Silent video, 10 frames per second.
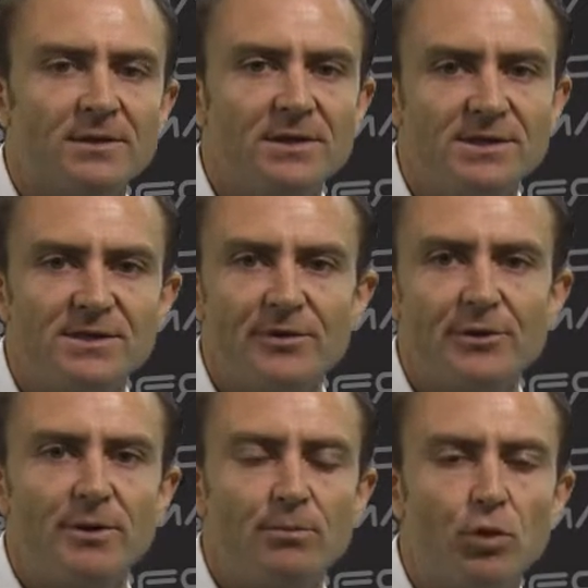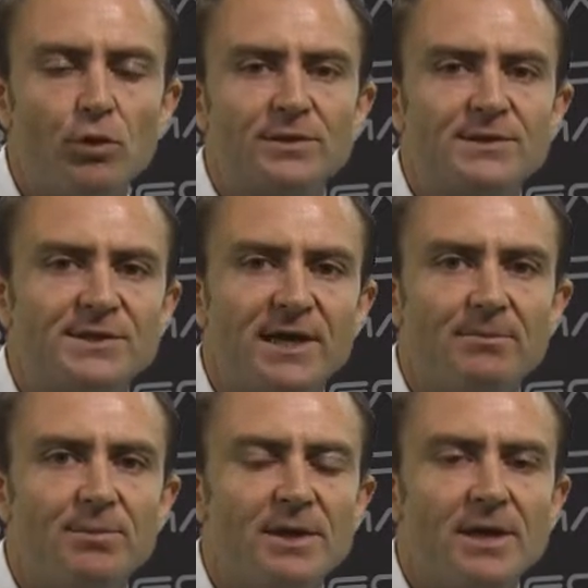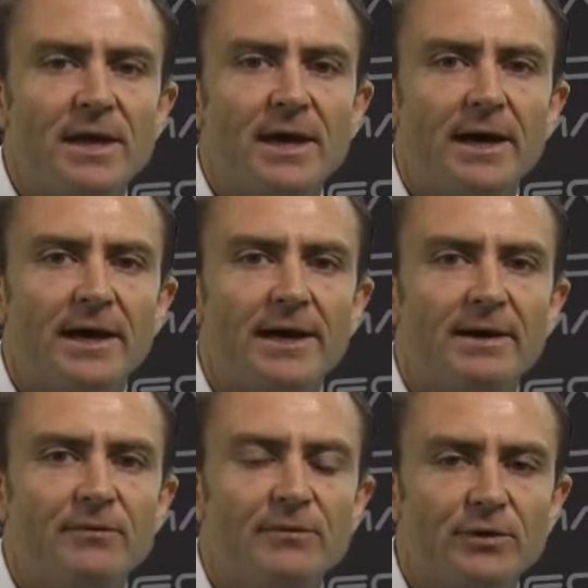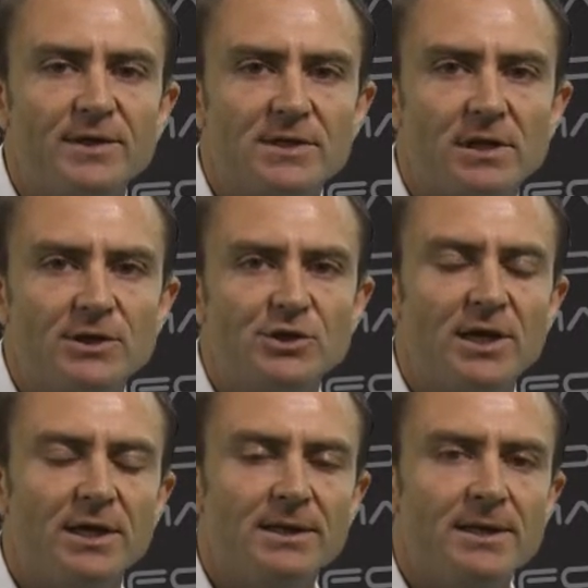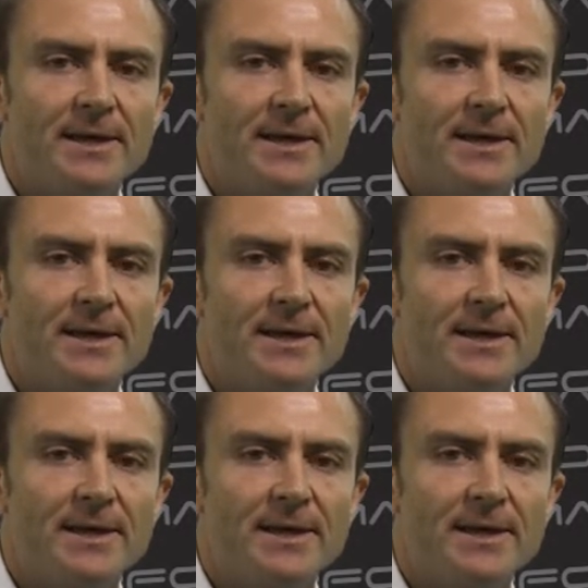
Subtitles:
This is a very important step for this clutch kit.